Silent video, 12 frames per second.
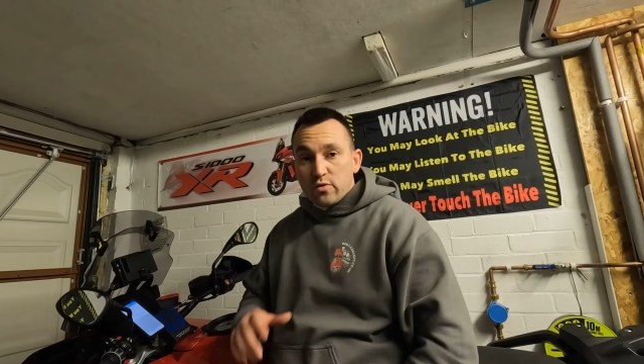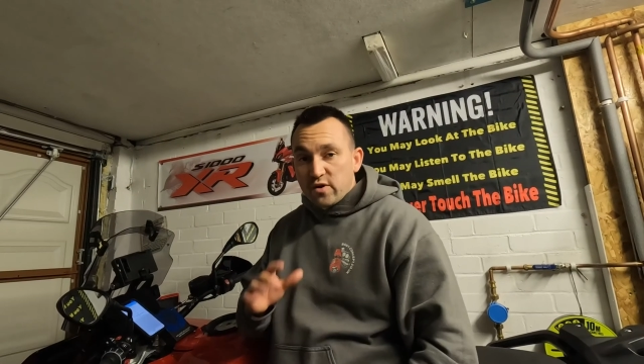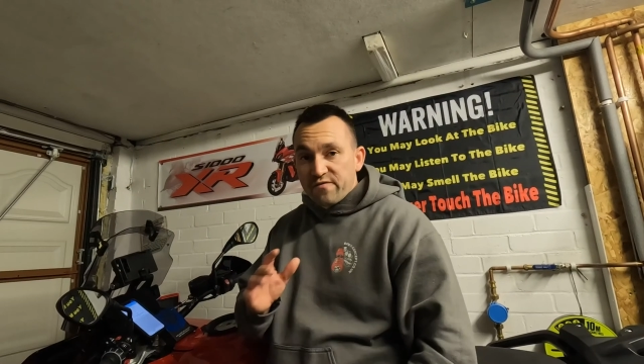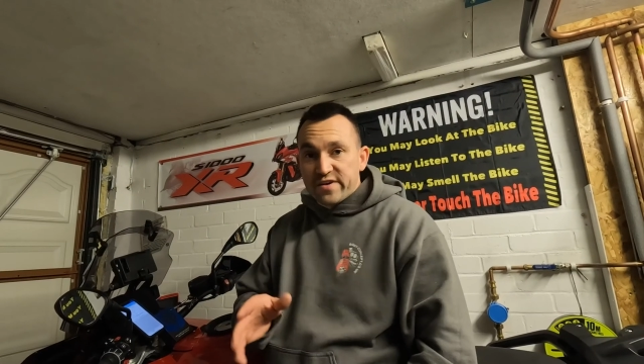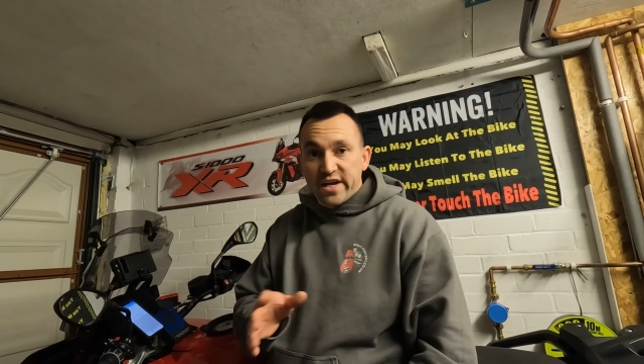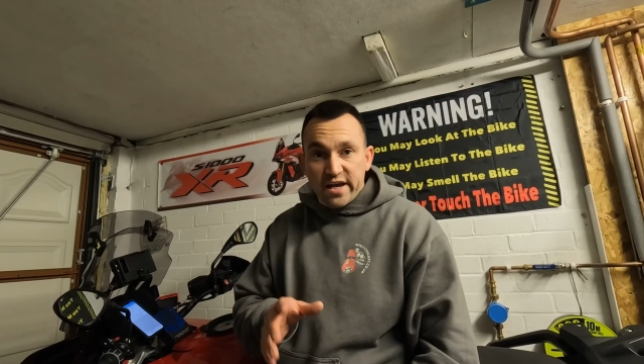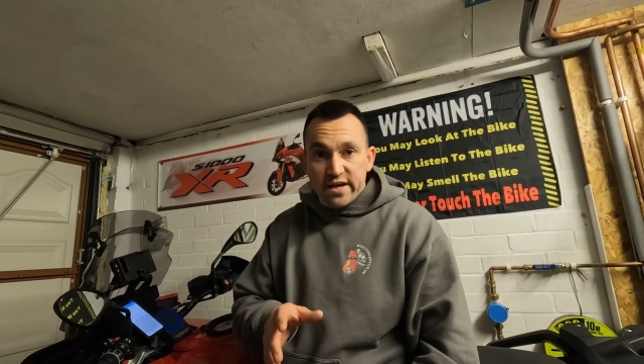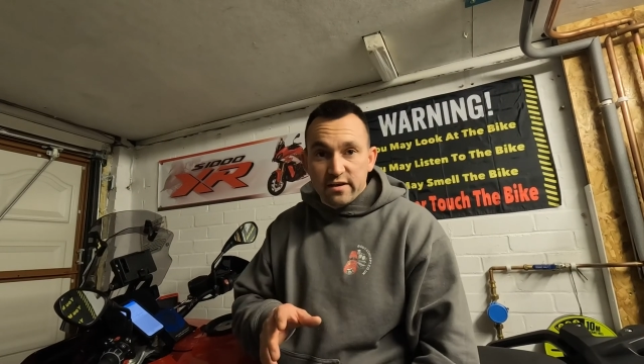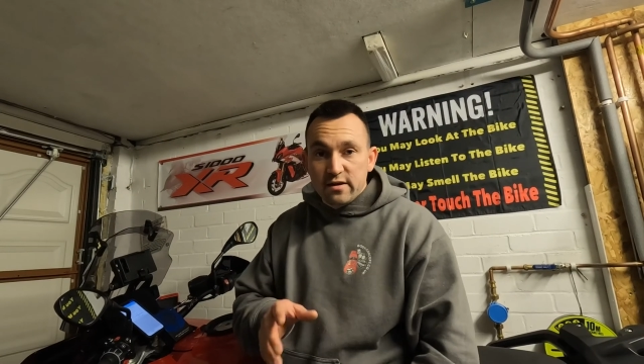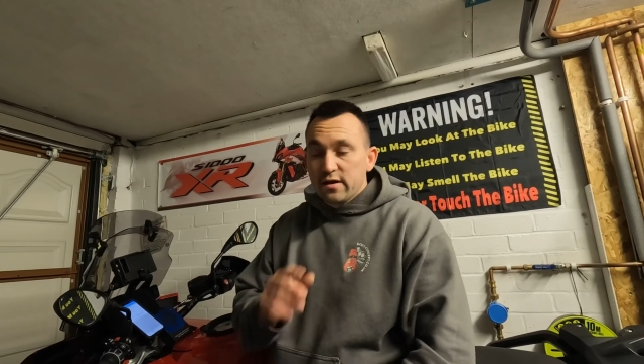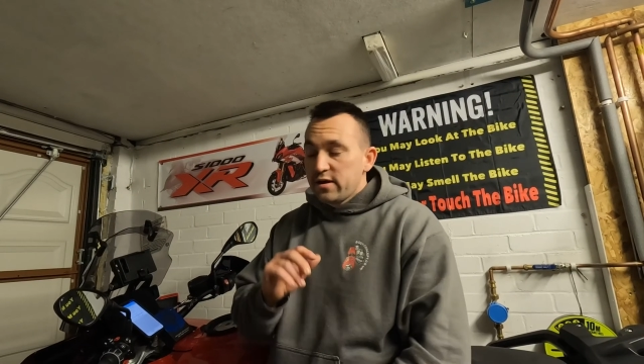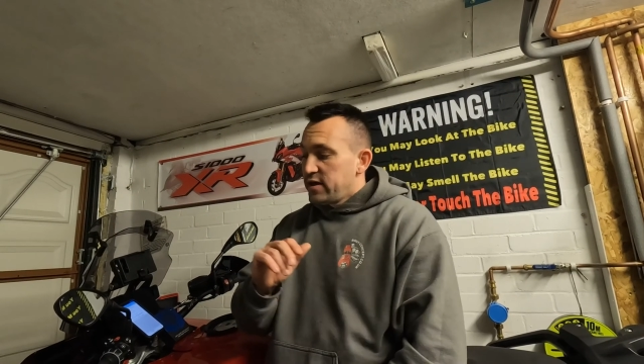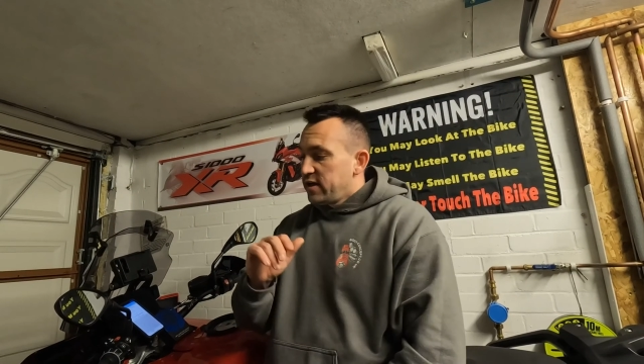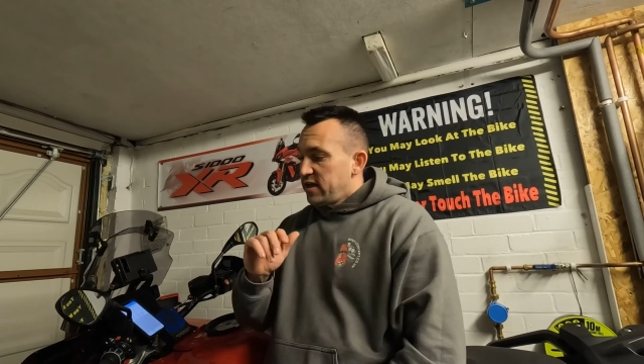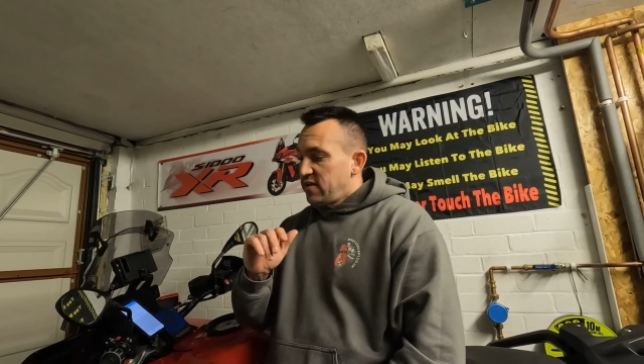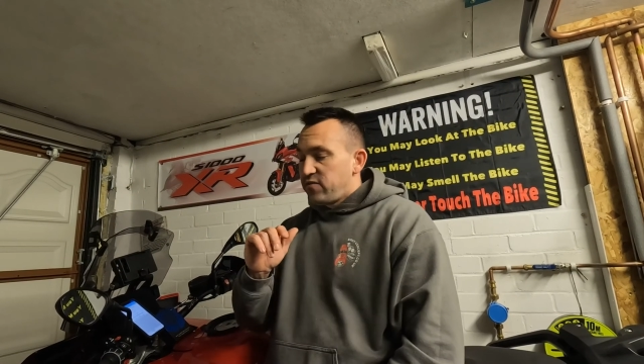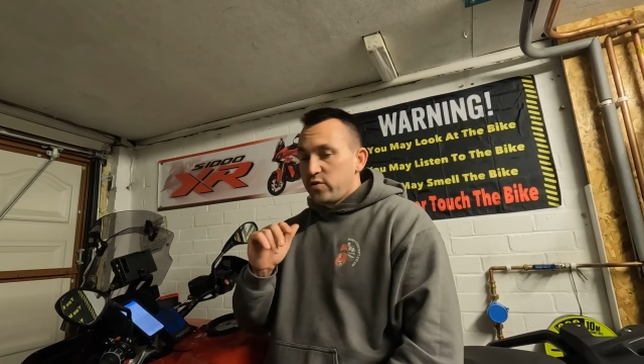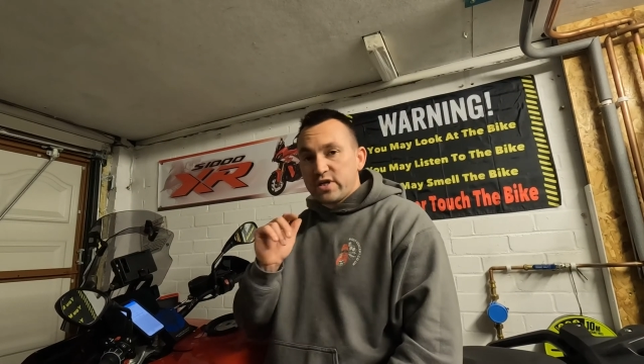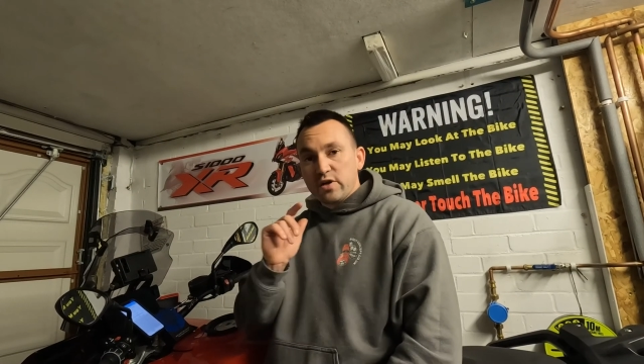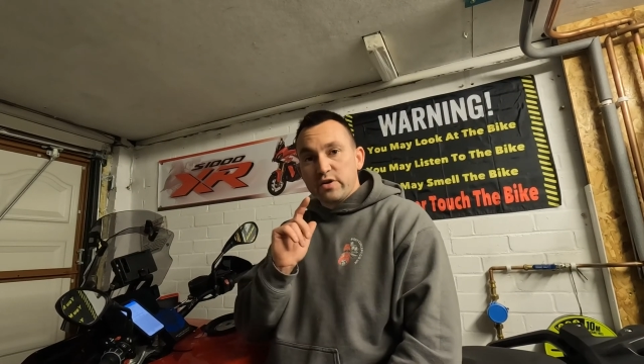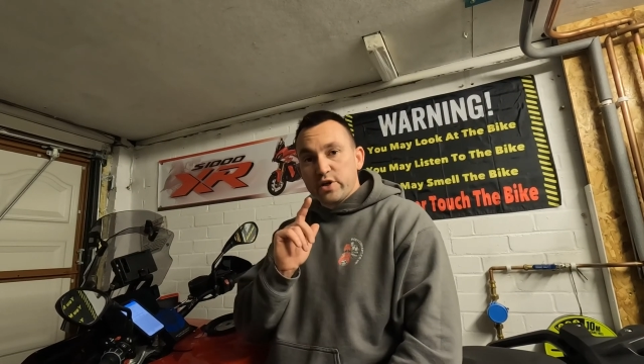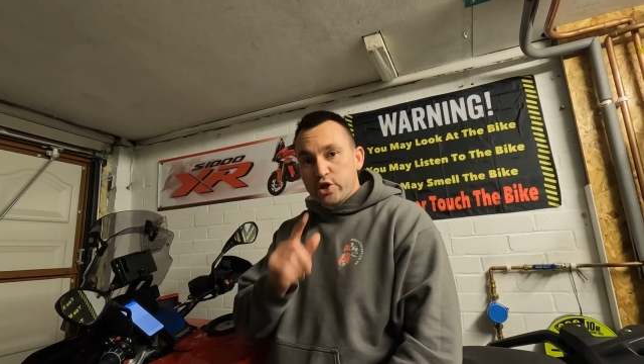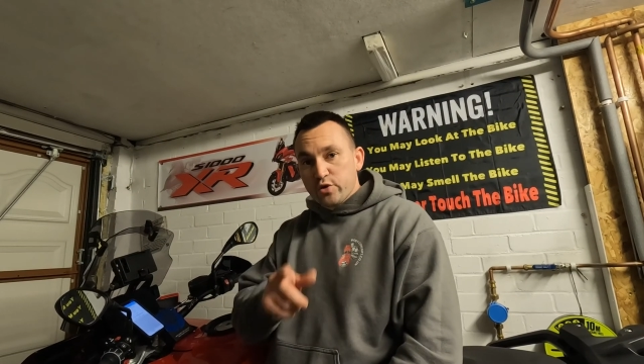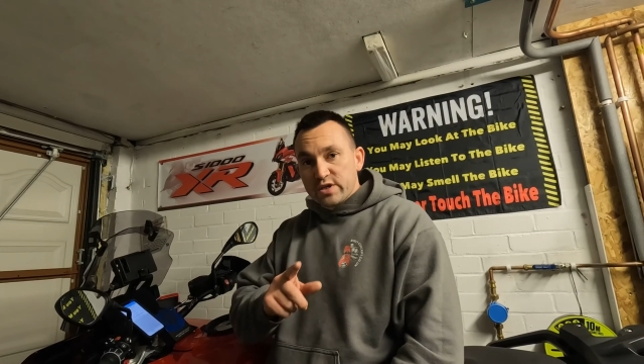not forgetting, if you tell your
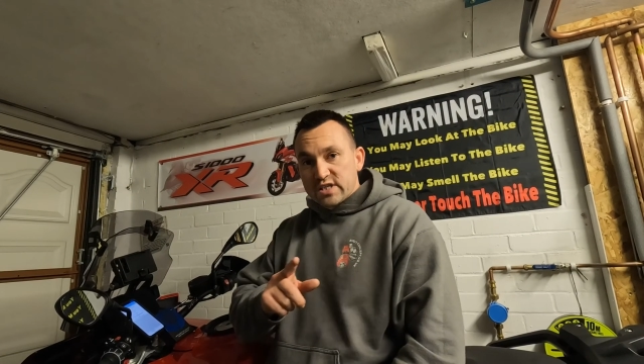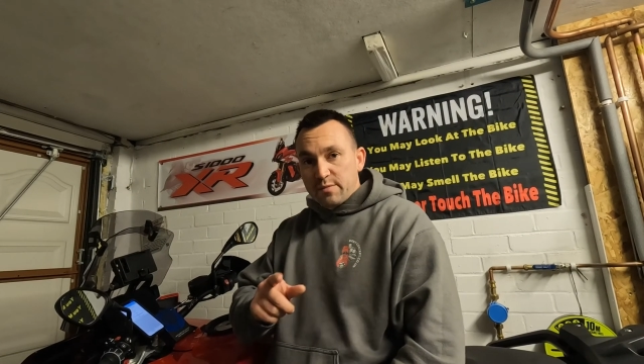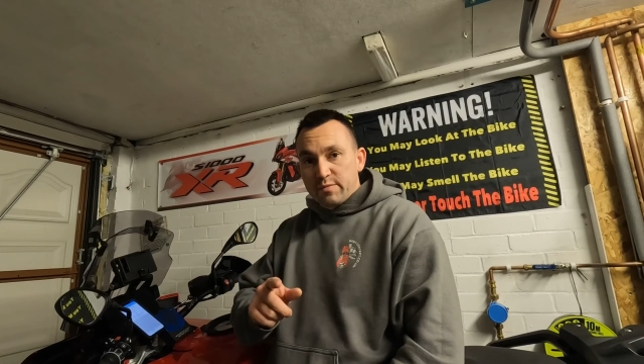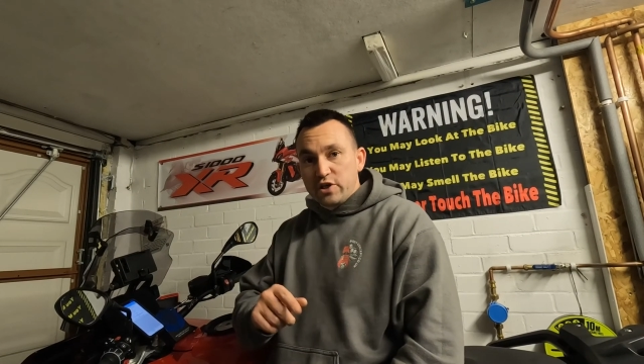insurance company